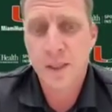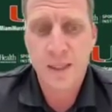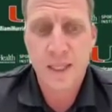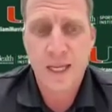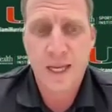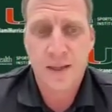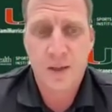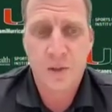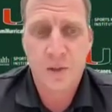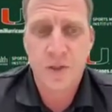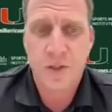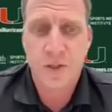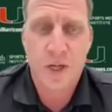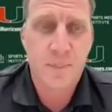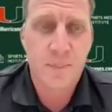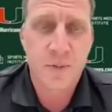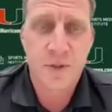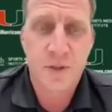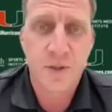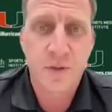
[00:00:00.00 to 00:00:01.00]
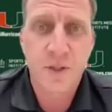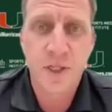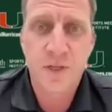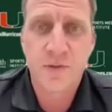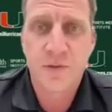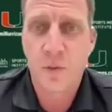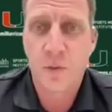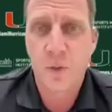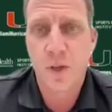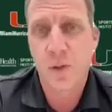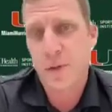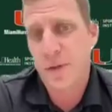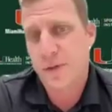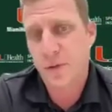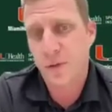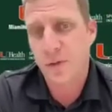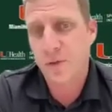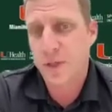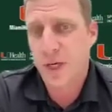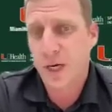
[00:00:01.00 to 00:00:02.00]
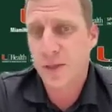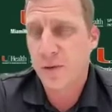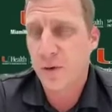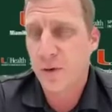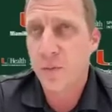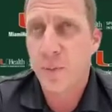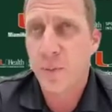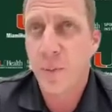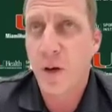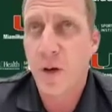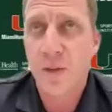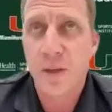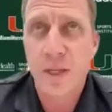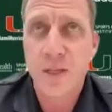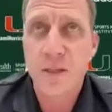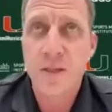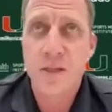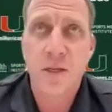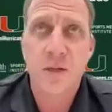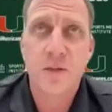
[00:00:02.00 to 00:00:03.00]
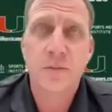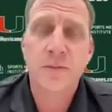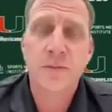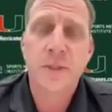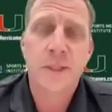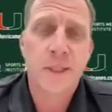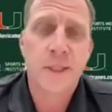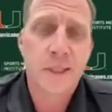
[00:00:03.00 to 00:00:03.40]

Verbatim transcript: Yeah, there was opportunities for Will. We threw tried to throw him the ball in the end zone.